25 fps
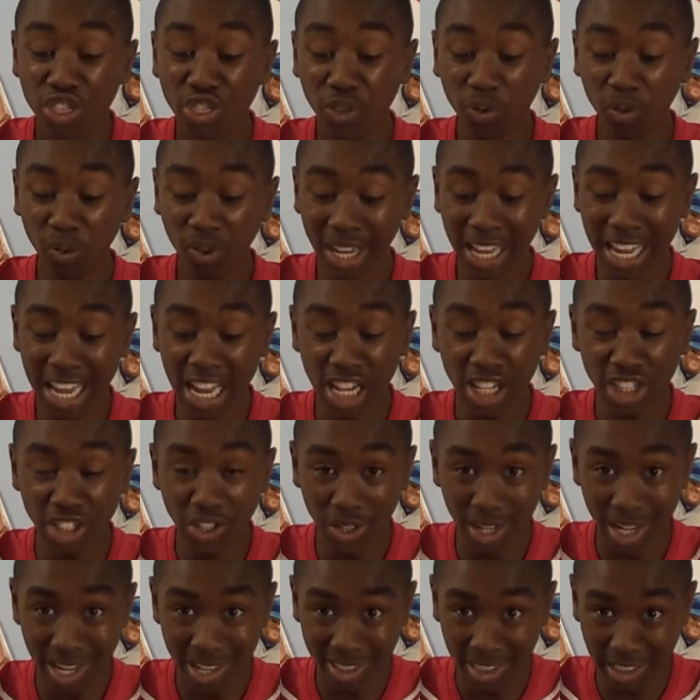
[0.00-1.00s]

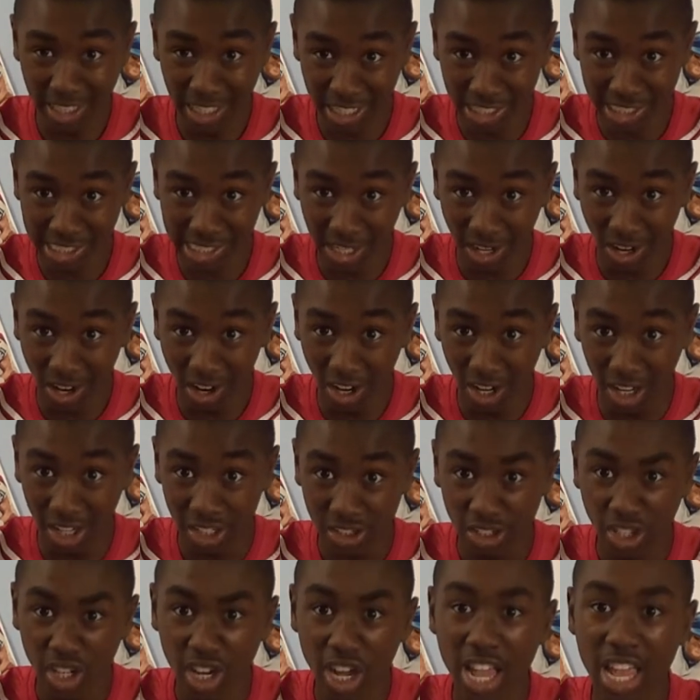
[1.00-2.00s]
306
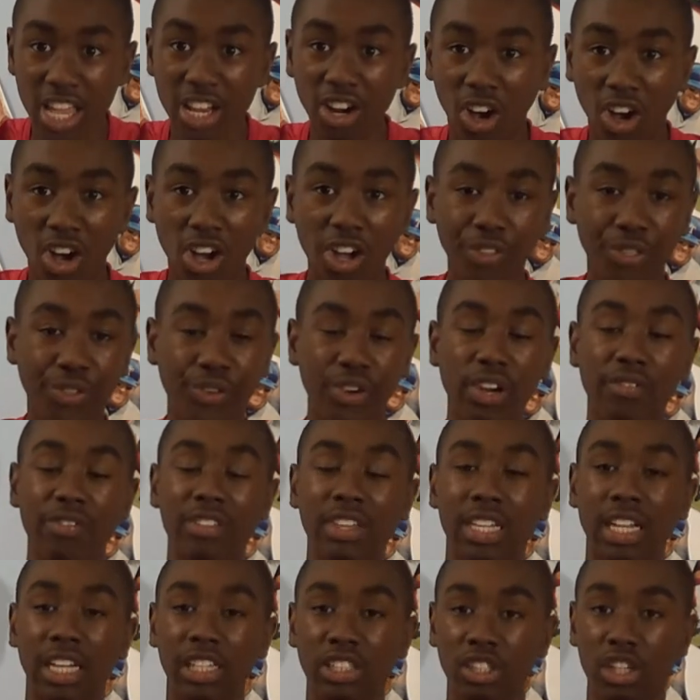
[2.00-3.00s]
yards, and all 3 of
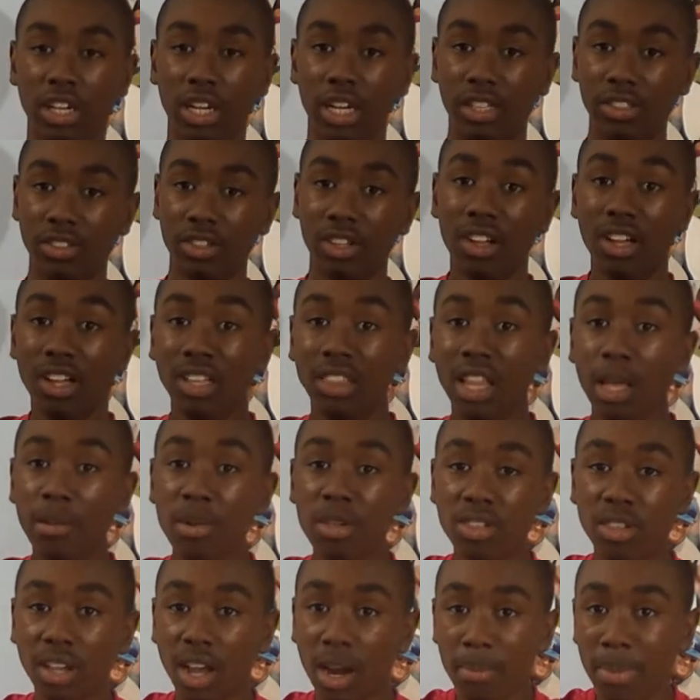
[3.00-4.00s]
the touchdowns. Let
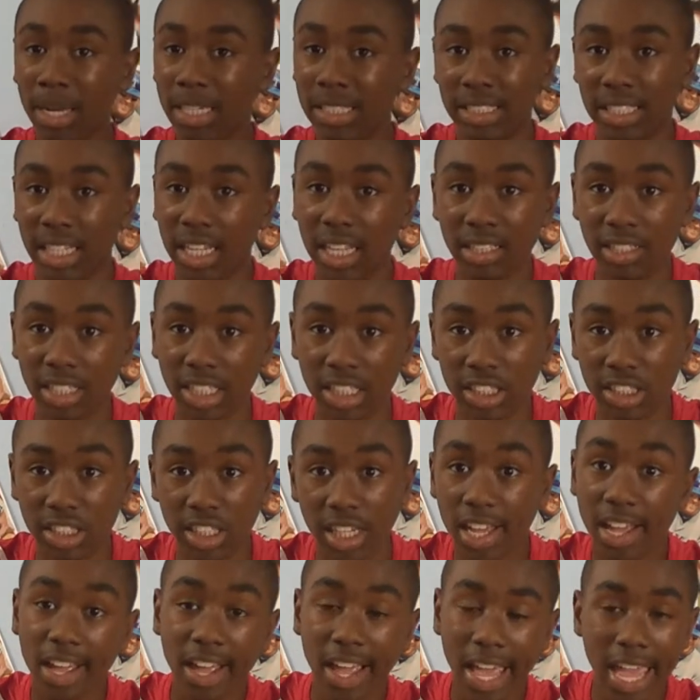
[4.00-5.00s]
me start by saying this.
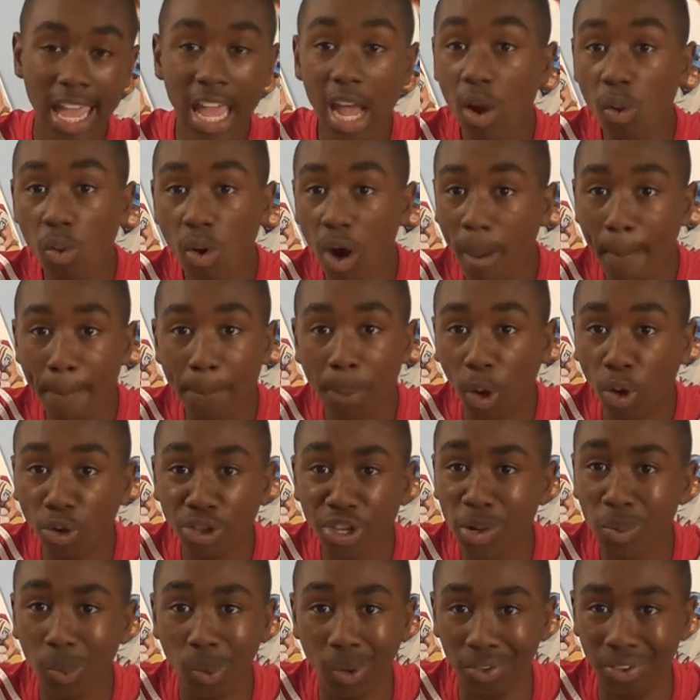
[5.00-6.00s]
Anquan
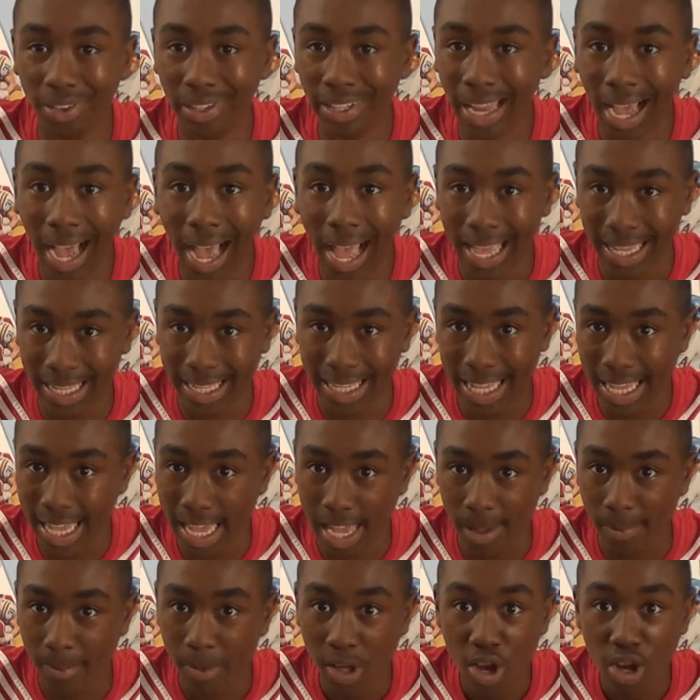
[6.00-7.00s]
Boldin will not
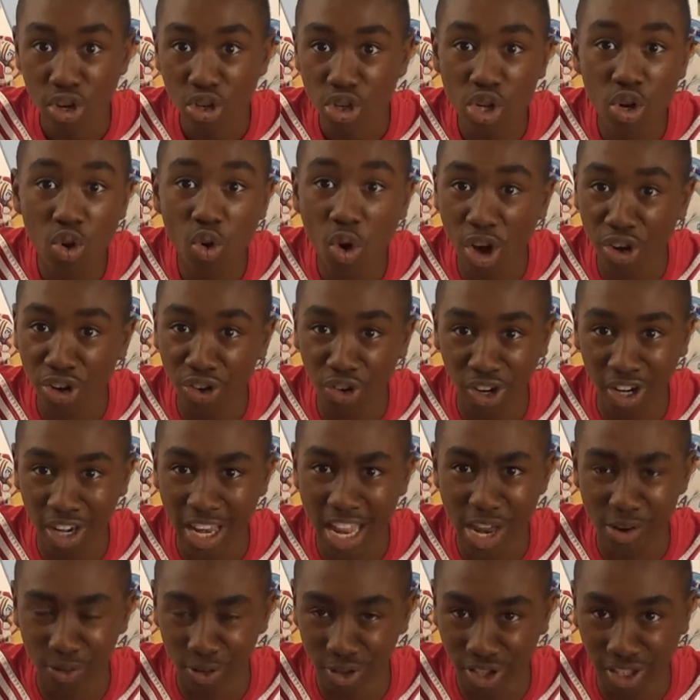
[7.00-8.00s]
get
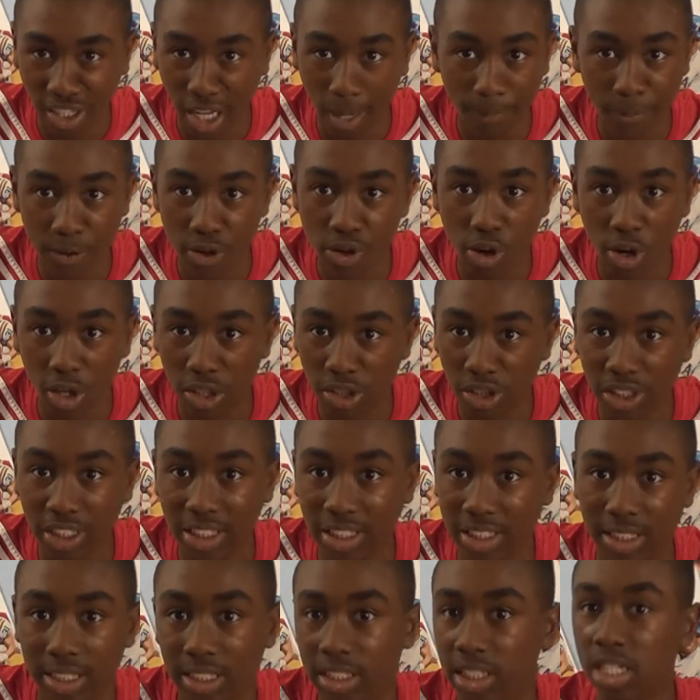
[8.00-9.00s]
208 reception yards
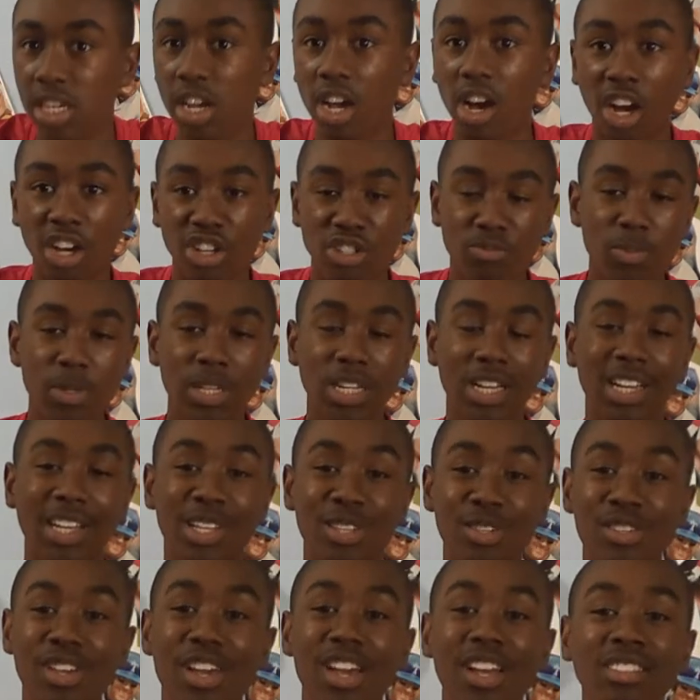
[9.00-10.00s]
against the Seahawks
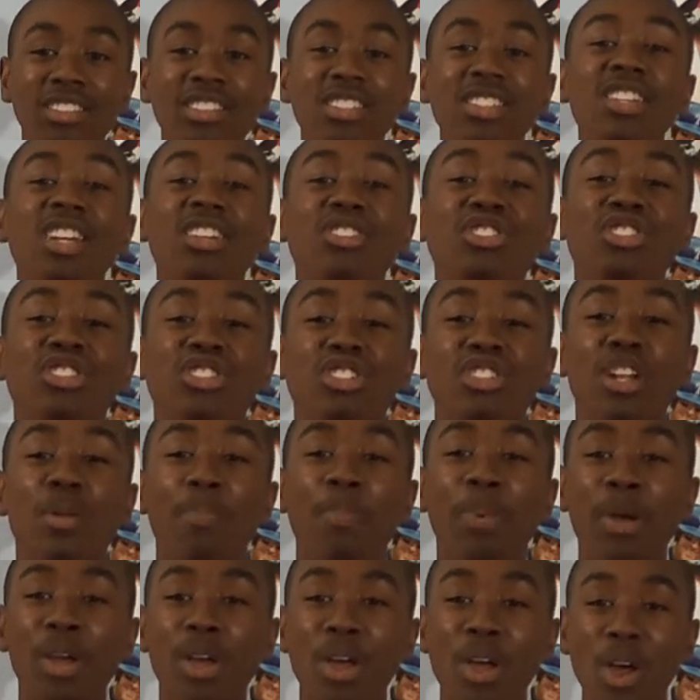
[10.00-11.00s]
because Seahawks are just going
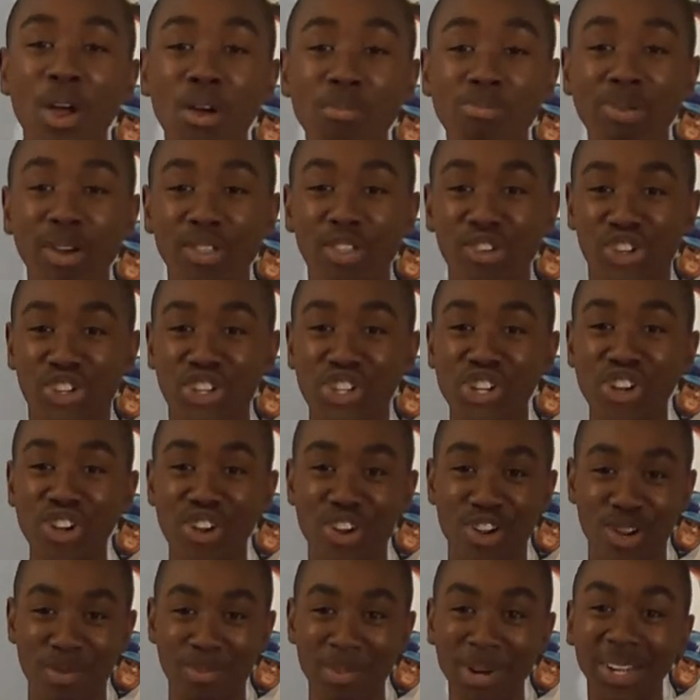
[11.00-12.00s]
to put Brother
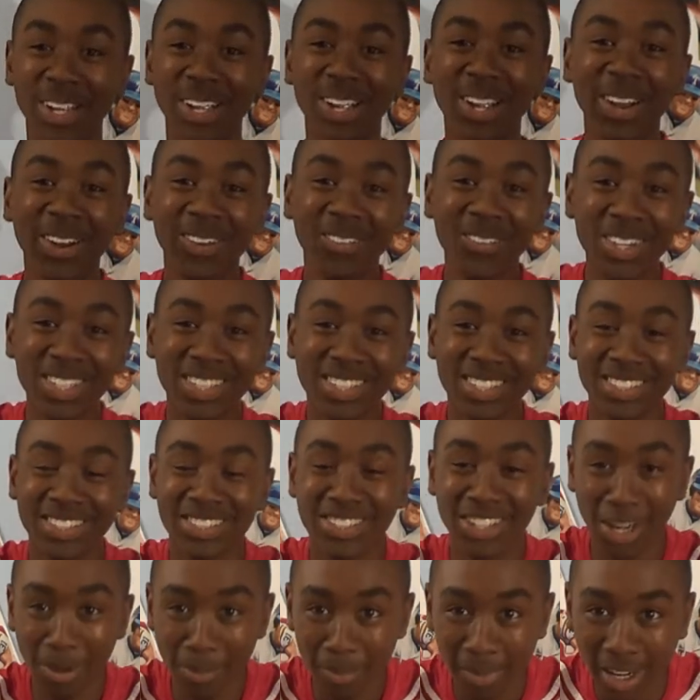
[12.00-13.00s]
Sherm, Richard
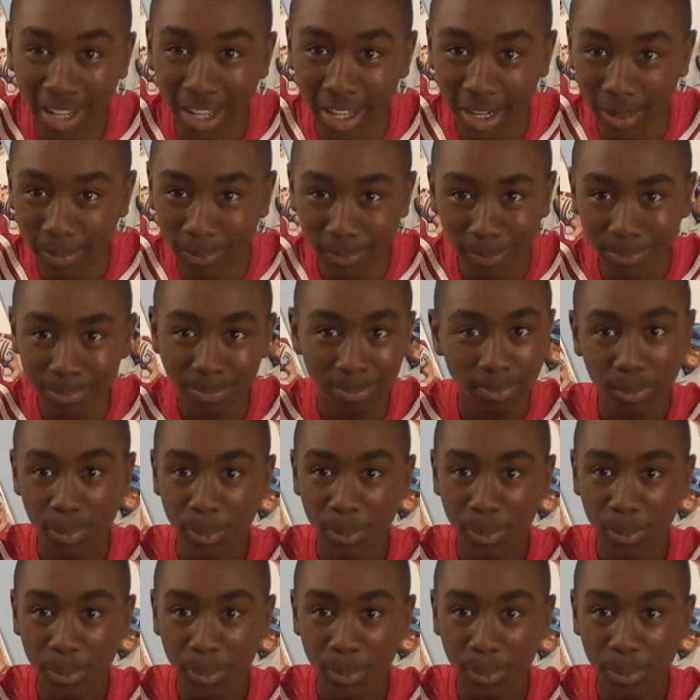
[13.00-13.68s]
Sherman on him,